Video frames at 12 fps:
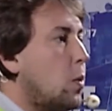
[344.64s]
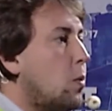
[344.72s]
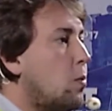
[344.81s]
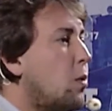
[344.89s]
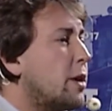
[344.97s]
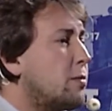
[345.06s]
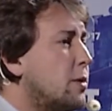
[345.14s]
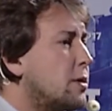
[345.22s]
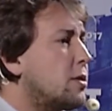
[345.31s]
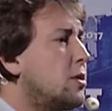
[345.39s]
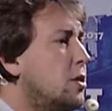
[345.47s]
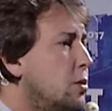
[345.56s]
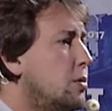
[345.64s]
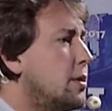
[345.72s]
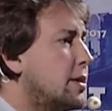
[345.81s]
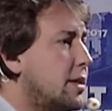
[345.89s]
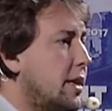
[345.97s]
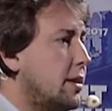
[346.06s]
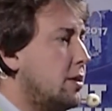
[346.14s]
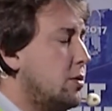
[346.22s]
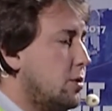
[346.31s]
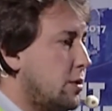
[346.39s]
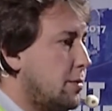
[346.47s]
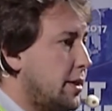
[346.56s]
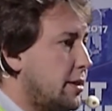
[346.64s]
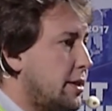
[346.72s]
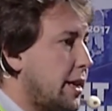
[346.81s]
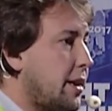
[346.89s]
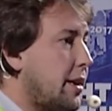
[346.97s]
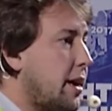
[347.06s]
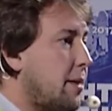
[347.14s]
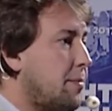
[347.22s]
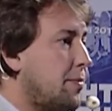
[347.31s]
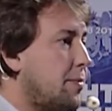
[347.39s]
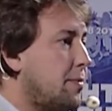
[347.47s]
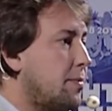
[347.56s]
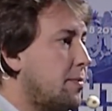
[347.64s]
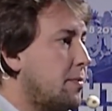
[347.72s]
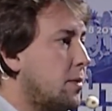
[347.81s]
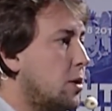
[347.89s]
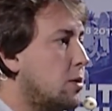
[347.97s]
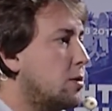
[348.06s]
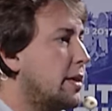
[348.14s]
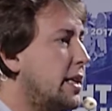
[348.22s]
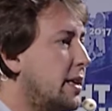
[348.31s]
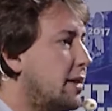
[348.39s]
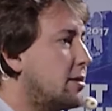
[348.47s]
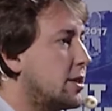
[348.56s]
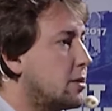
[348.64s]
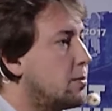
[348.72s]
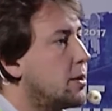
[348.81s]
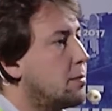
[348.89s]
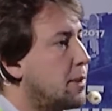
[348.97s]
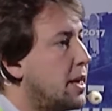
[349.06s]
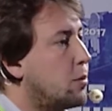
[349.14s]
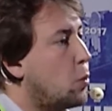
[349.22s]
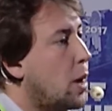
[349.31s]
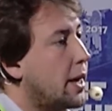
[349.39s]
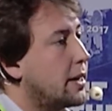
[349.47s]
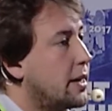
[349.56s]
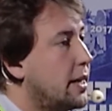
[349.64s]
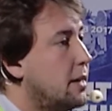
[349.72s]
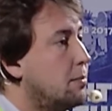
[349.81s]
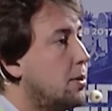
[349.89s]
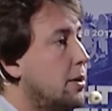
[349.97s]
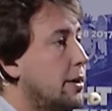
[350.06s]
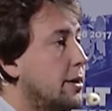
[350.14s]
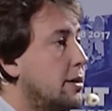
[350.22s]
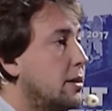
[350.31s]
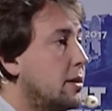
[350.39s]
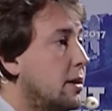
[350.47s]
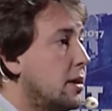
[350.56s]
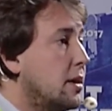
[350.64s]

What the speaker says: What was new in that new urban agenda? Also here, I just want to pick one key point.